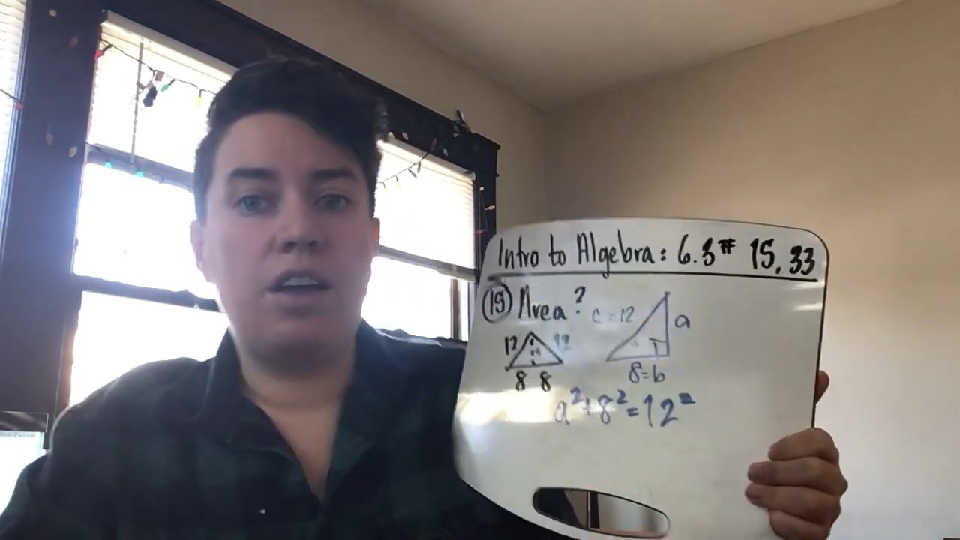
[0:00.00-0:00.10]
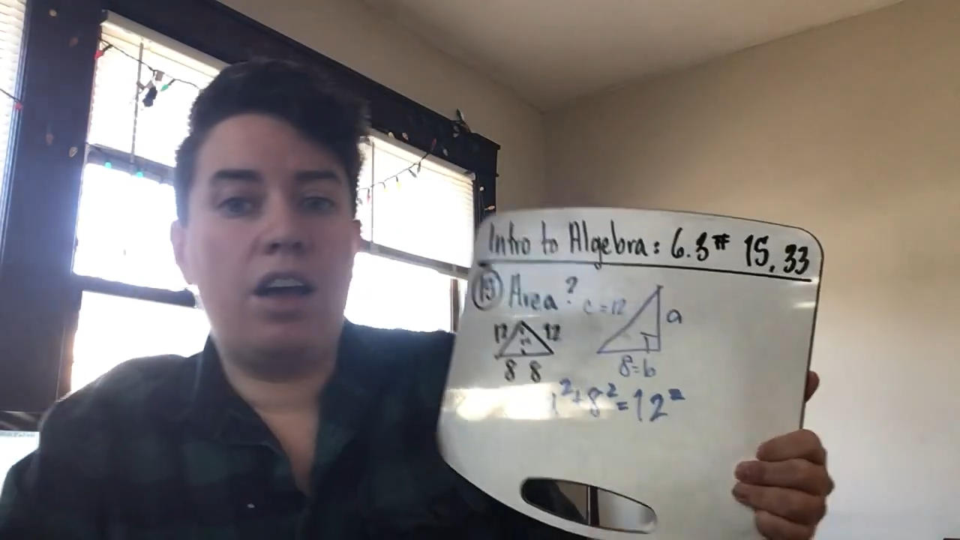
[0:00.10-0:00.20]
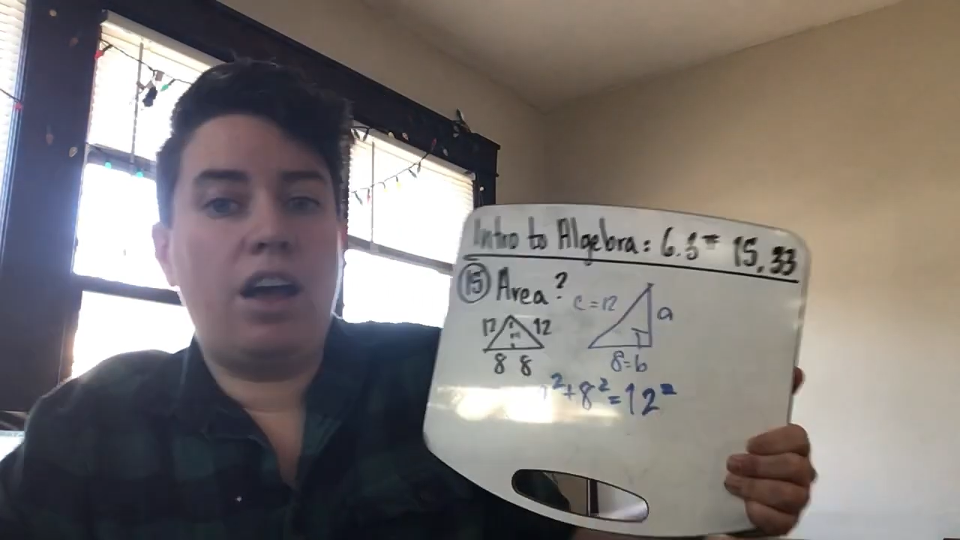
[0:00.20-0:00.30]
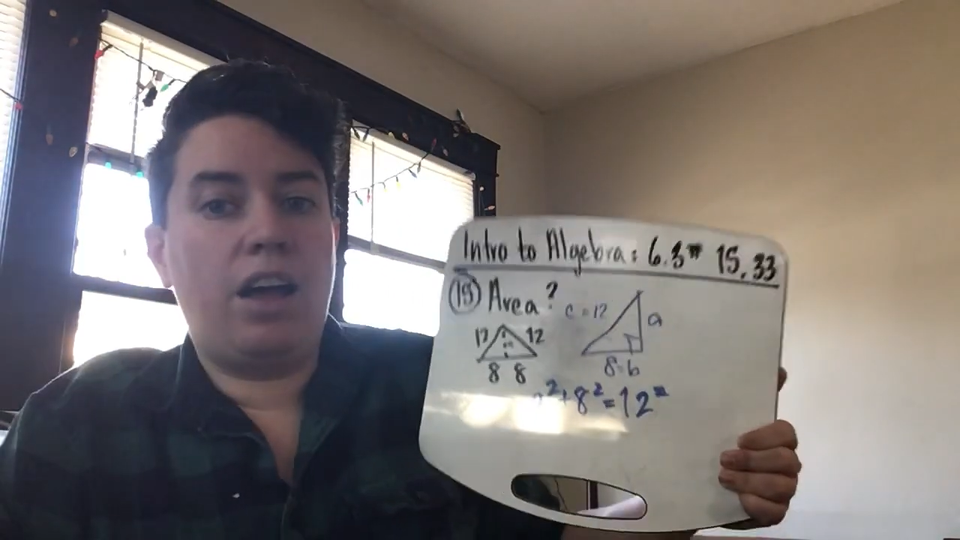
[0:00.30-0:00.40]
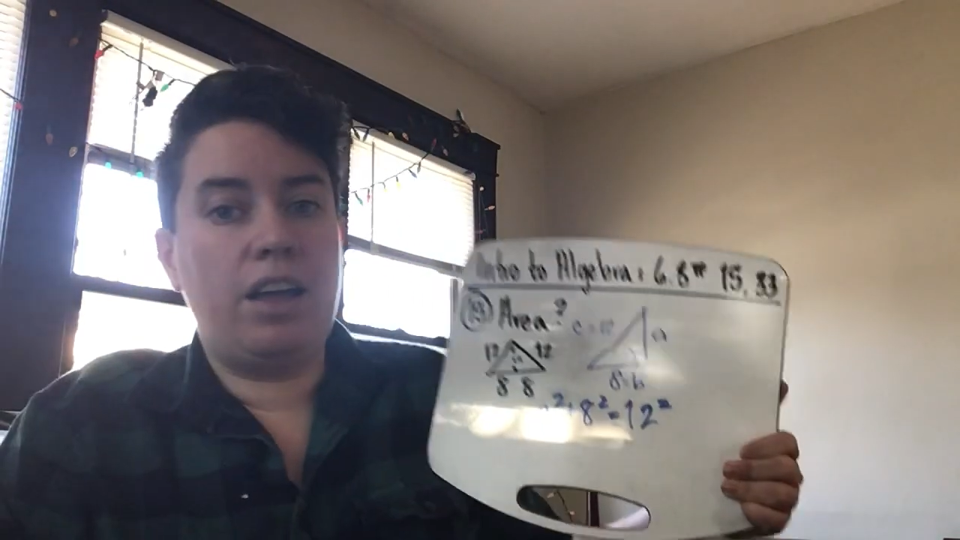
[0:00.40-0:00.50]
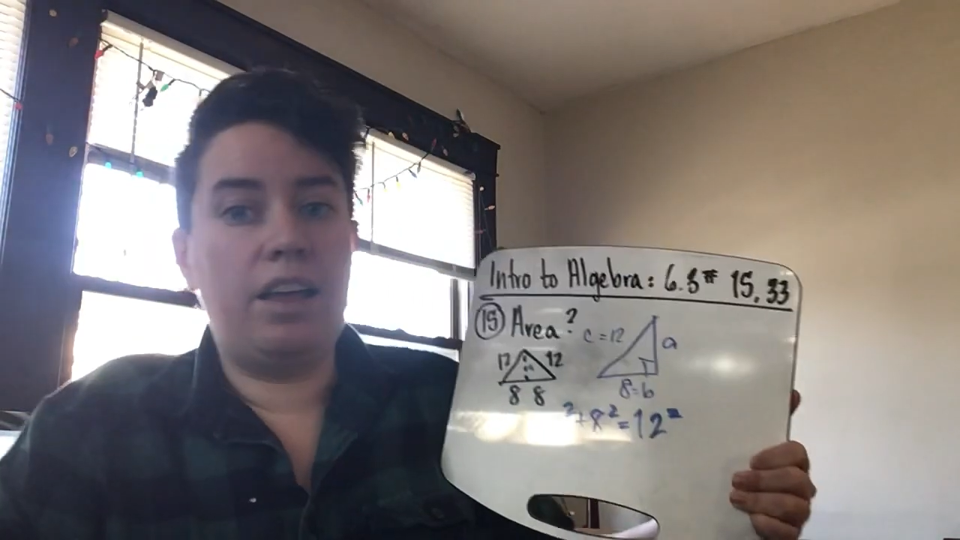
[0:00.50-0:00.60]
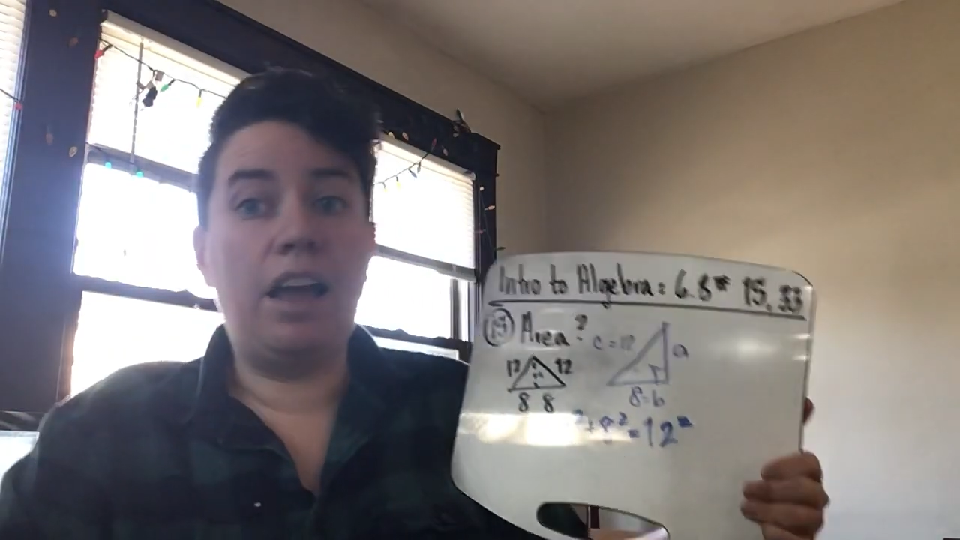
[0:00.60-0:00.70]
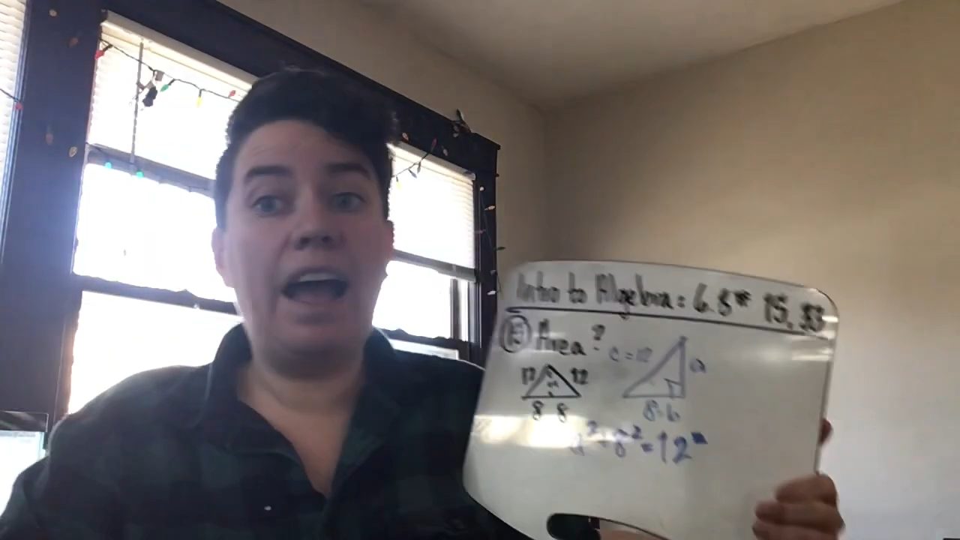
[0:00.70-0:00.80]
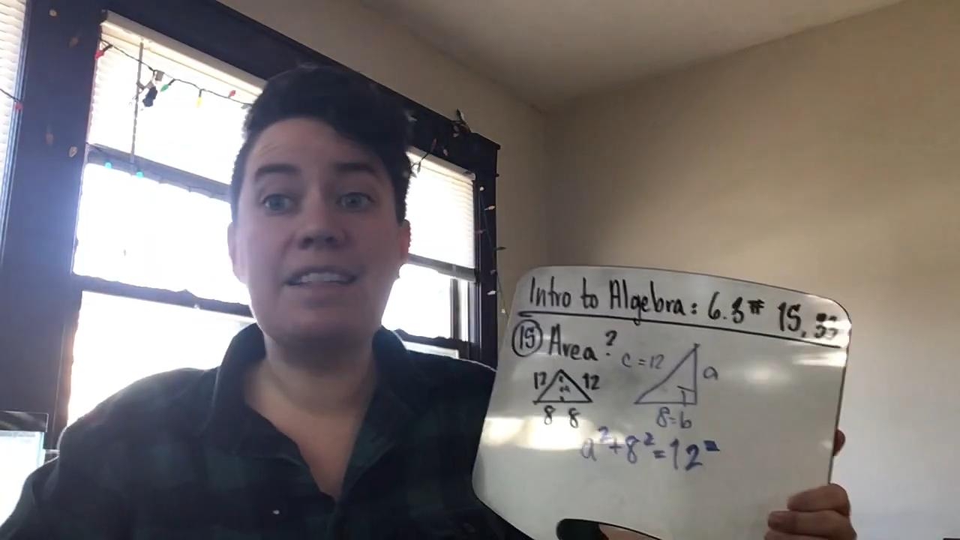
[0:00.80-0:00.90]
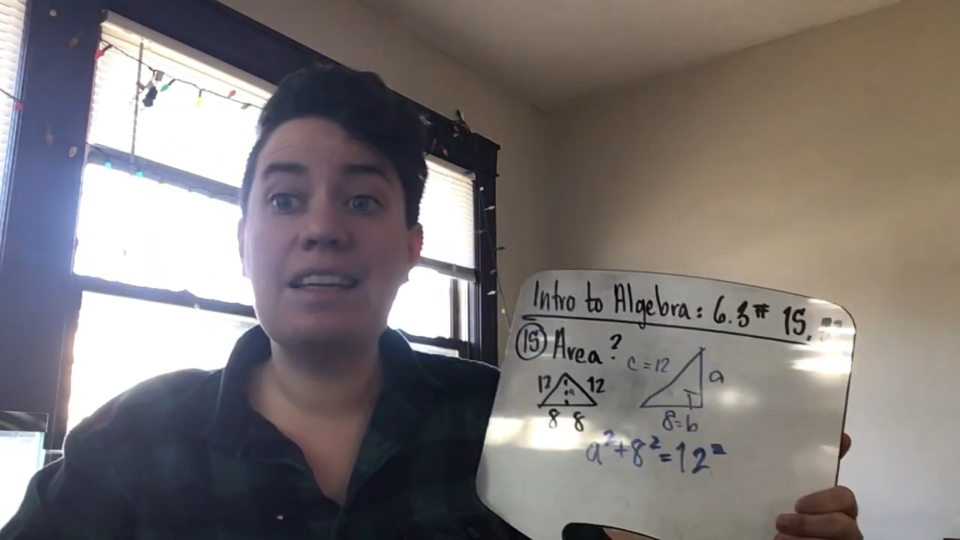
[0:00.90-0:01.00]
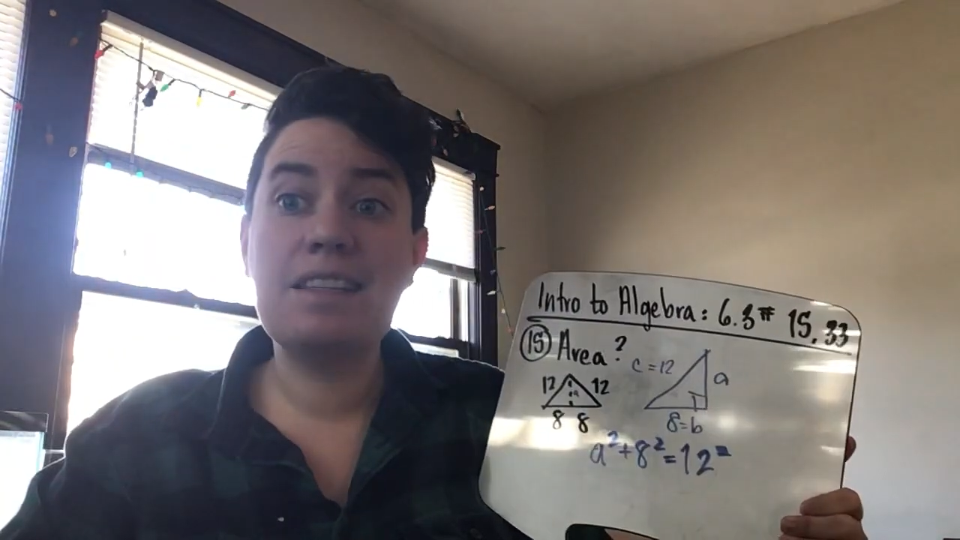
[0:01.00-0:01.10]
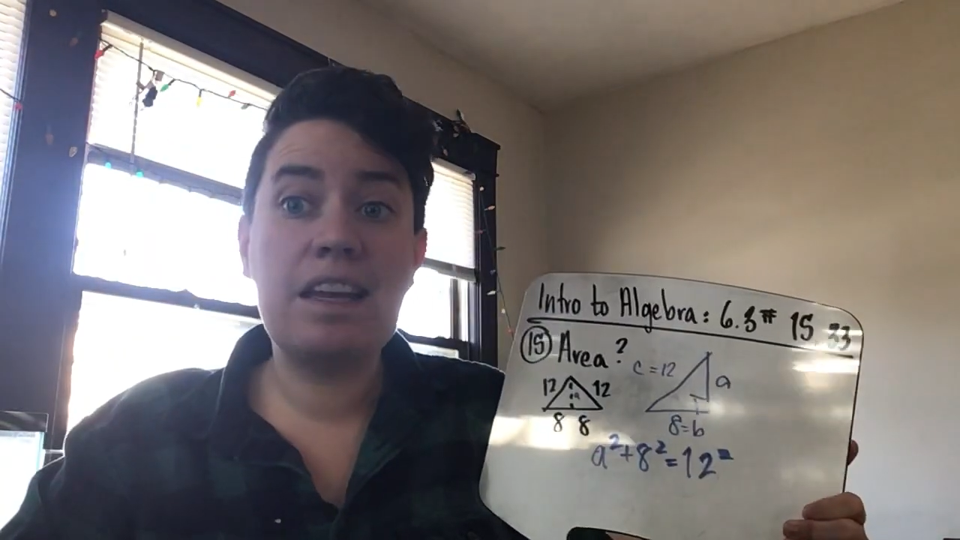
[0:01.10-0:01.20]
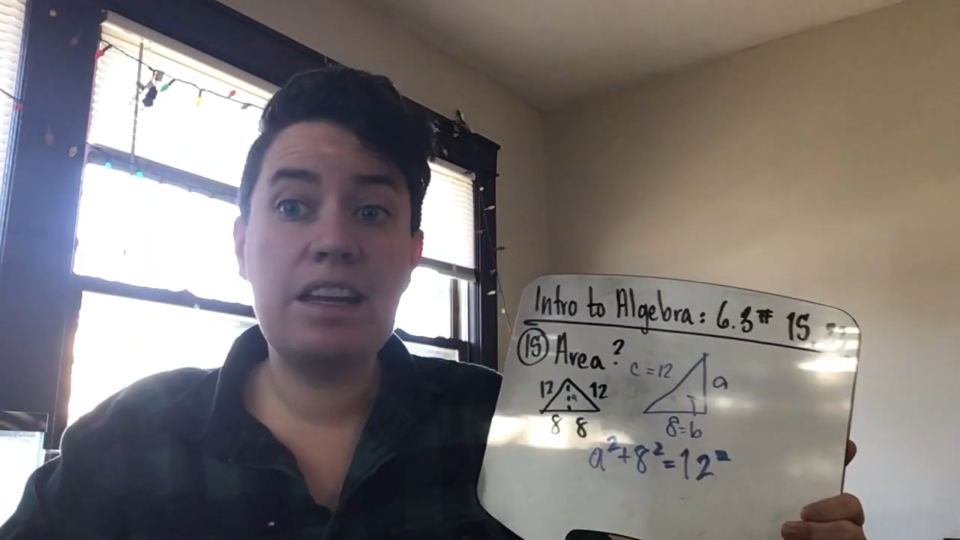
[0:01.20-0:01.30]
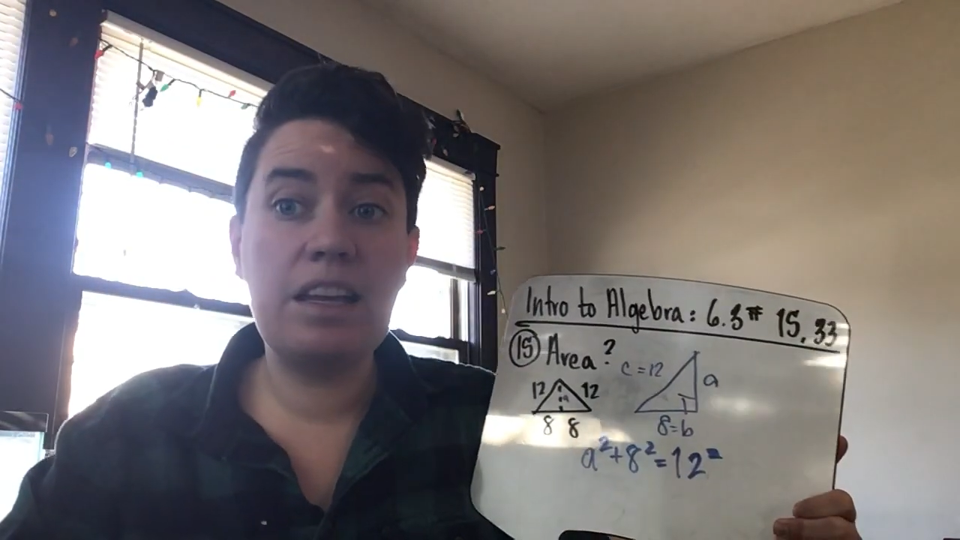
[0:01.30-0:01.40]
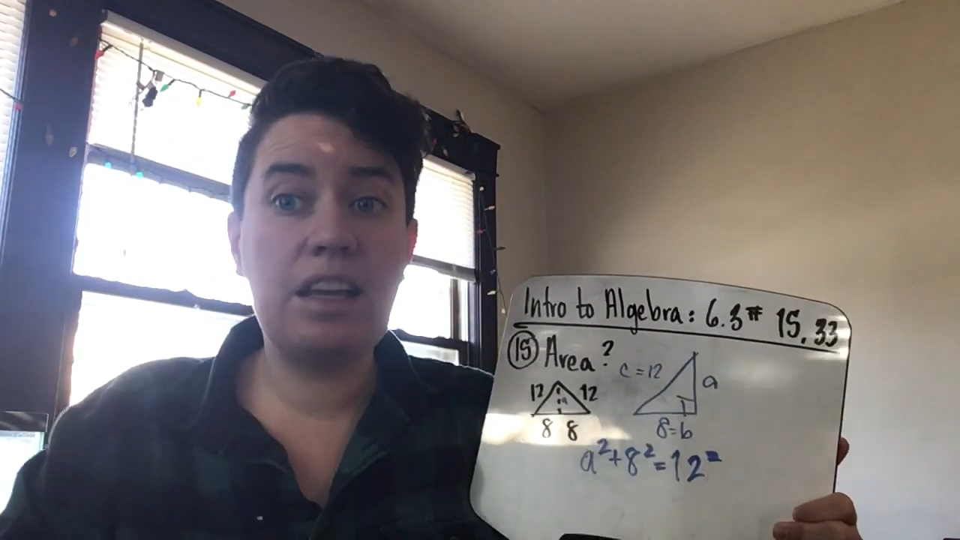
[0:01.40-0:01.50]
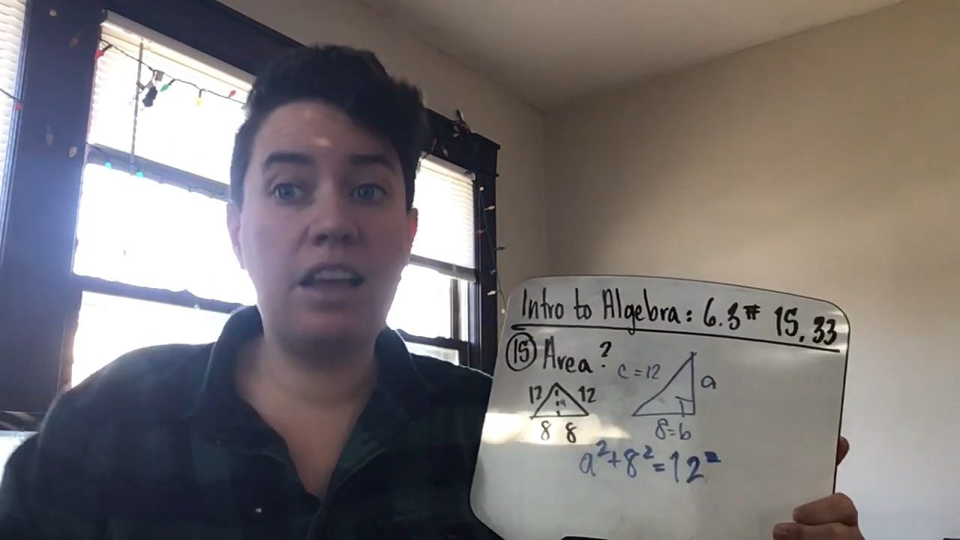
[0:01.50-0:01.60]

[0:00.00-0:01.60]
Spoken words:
As I said,